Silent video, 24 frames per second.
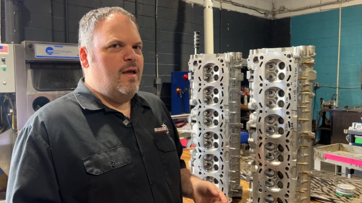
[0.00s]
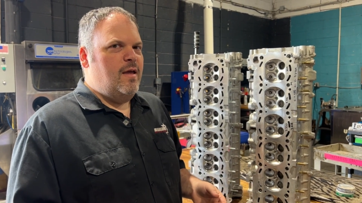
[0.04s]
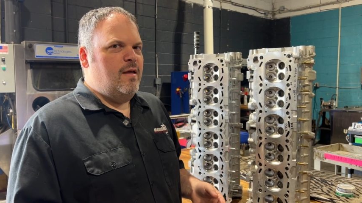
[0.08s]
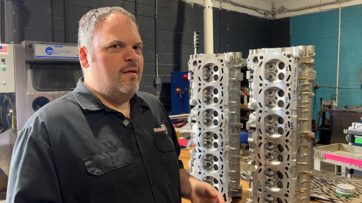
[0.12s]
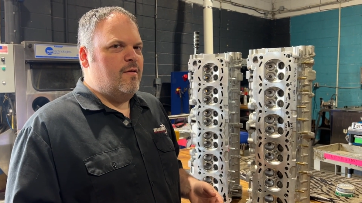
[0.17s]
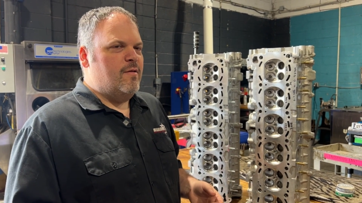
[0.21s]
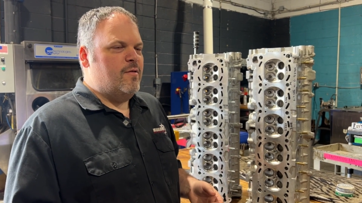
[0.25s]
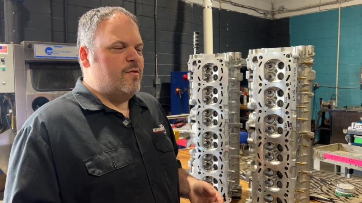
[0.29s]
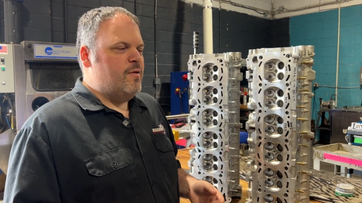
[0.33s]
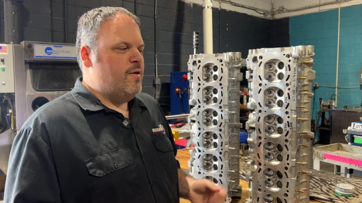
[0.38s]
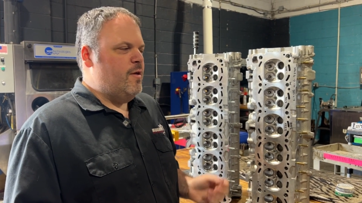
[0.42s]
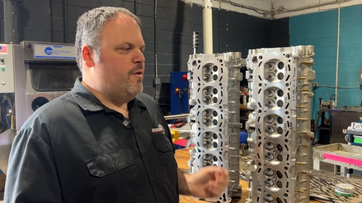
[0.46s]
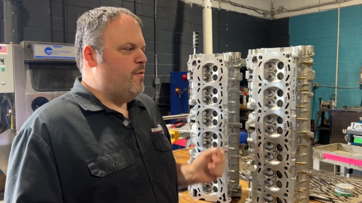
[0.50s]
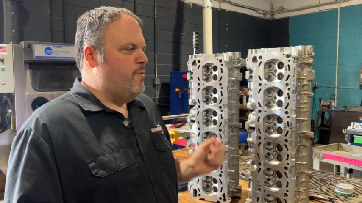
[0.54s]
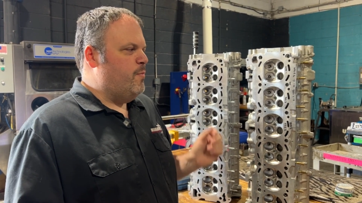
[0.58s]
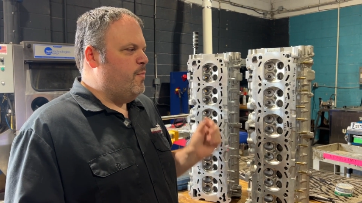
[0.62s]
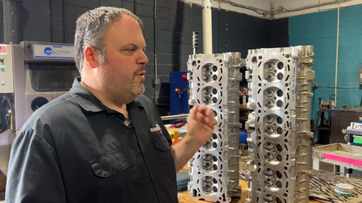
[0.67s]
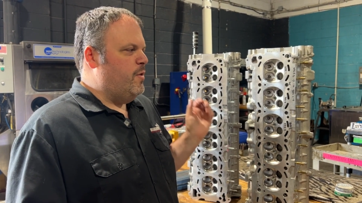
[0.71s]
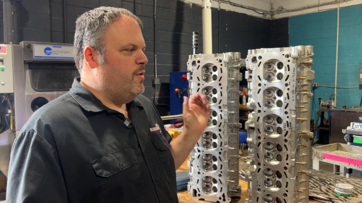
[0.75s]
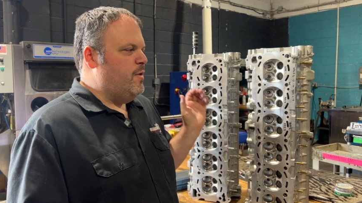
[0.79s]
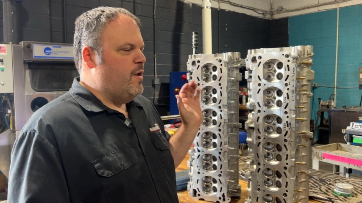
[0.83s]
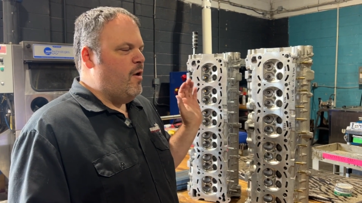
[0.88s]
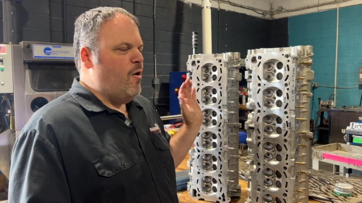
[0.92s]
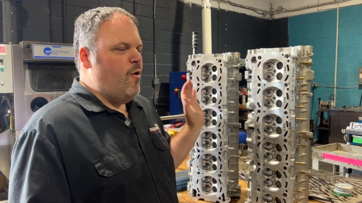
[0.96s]
and his son are
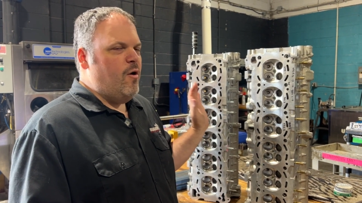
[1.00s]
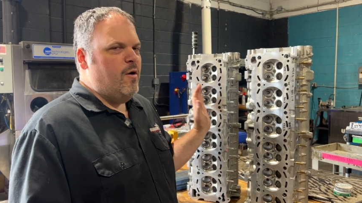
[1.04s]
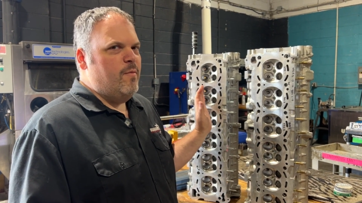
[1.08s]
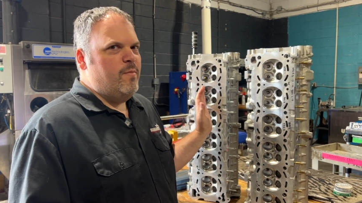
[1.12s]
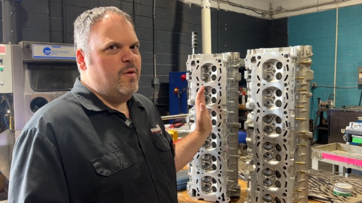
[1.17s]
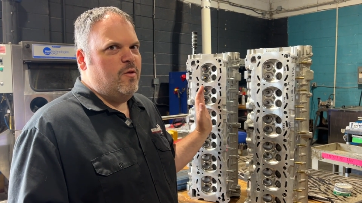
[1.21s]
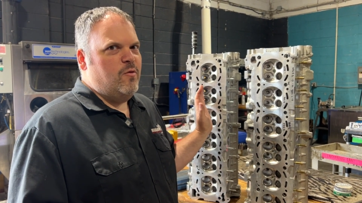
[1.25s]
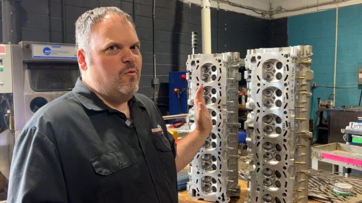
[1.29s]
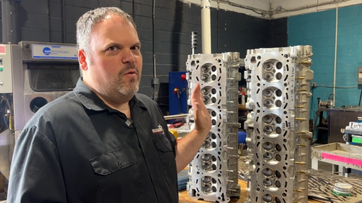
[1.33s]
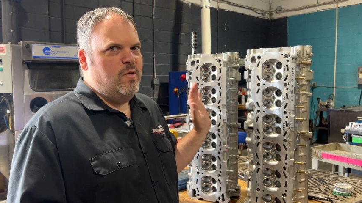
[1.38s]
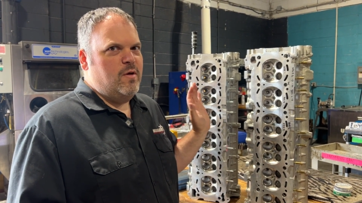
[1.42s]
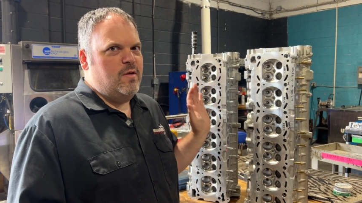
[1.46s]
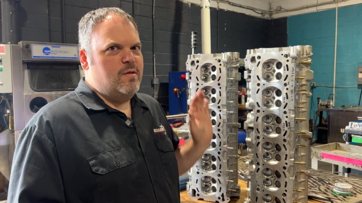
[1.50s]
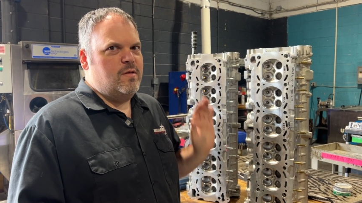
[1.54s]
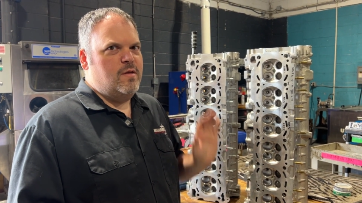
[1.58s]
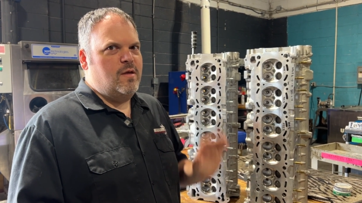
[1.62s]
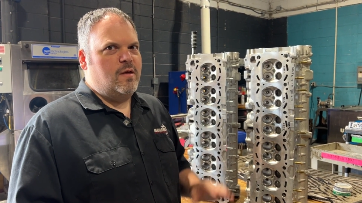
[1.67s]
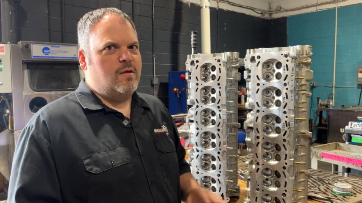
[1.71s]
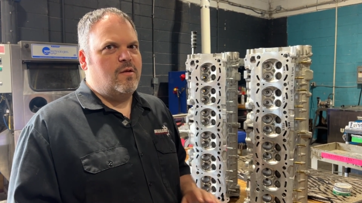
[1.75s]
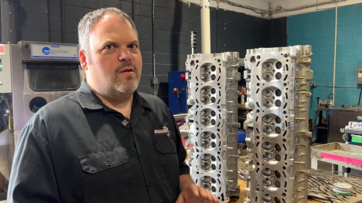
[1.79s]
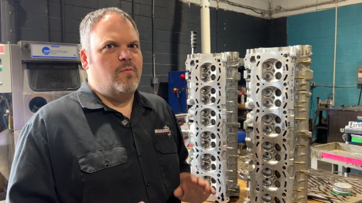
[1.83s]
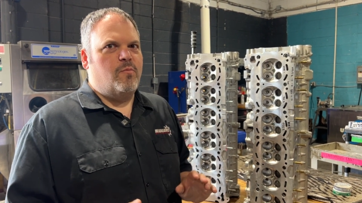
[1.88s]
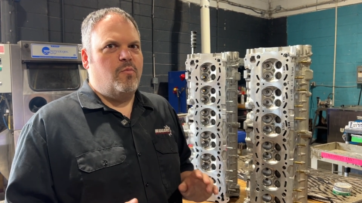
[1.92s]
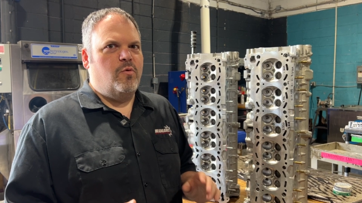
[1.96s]
building an
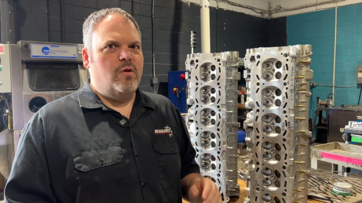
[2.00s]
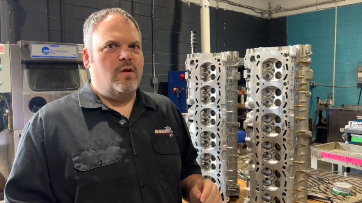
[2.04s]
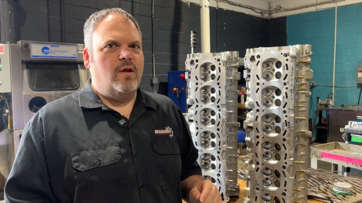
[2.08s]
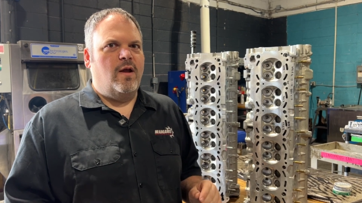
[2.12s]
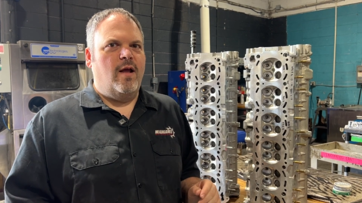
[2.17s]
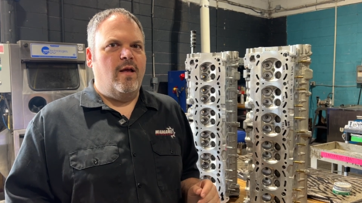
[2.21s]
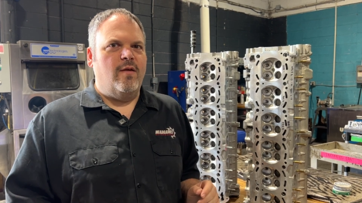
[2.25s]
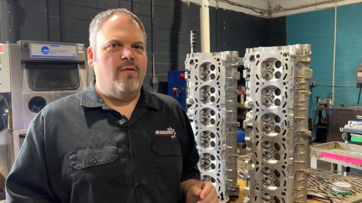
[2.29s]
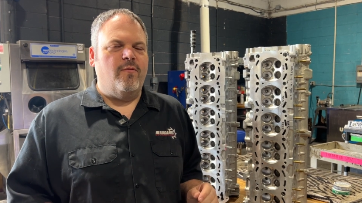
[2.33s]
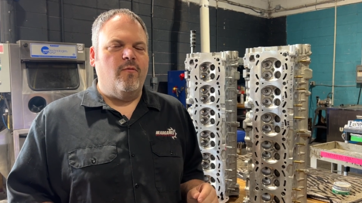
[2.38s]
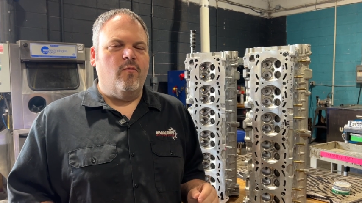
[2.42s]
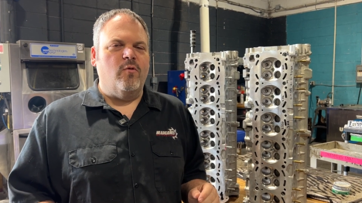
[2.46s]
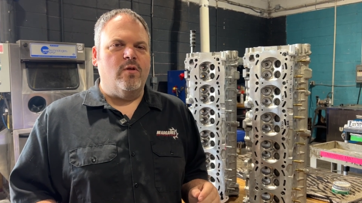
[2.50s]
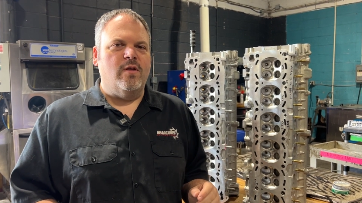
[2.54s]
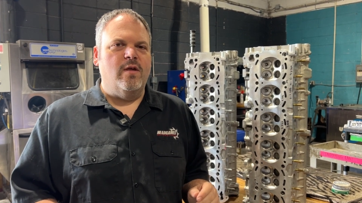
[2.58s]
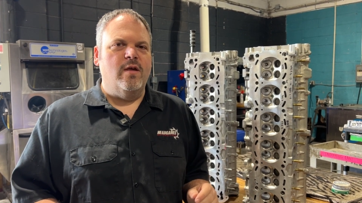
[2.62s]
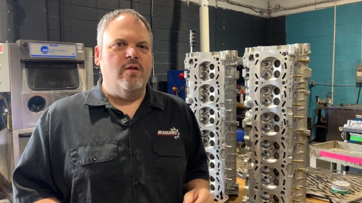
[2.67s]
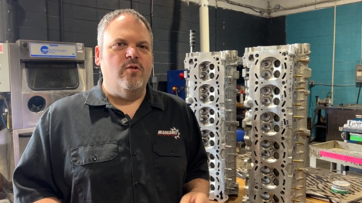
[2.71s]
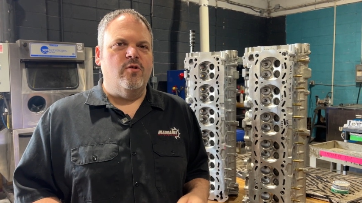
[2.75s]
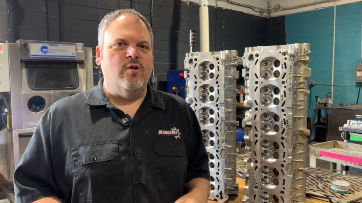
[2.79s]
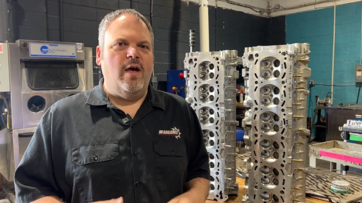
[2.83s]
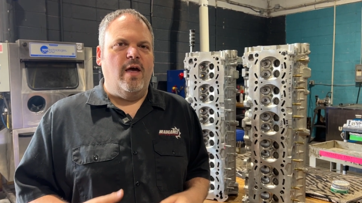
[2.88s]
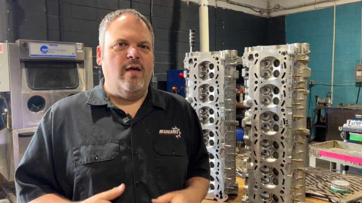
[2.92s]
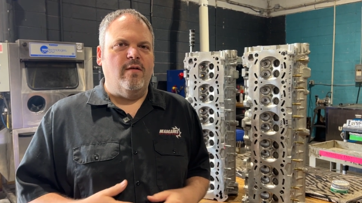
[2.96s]
RB26 to put in an
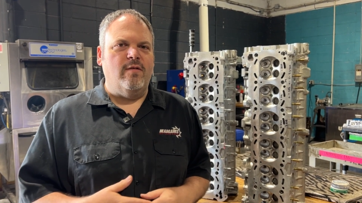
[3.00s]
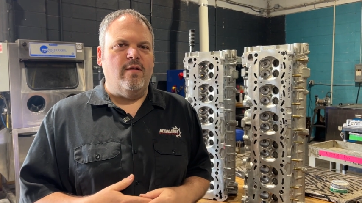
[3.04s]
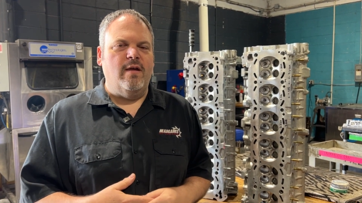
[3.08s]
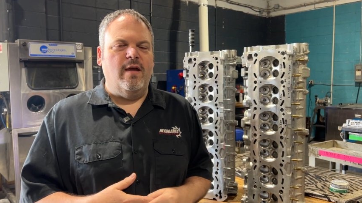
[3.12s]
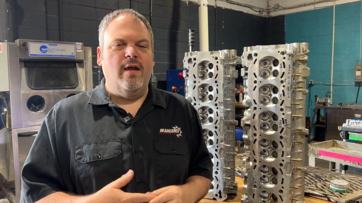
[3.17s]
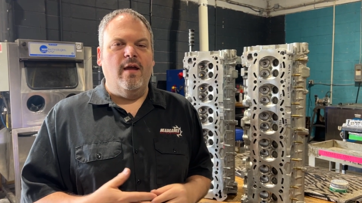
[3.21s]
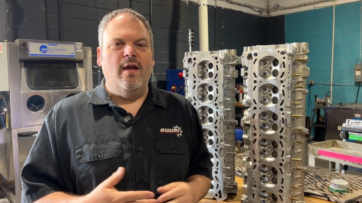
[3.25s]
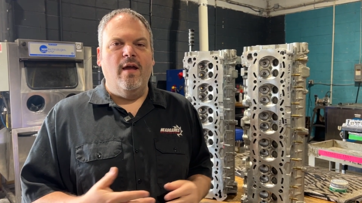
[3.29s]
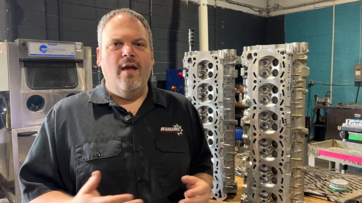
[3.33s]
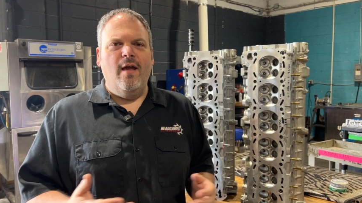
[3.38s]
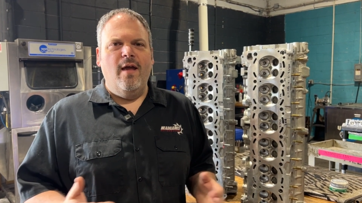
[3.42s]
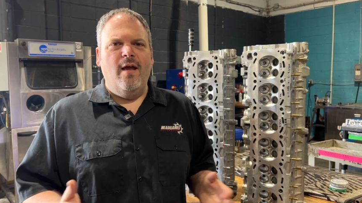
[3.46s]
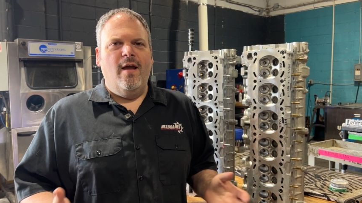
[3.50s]
S14 chassis.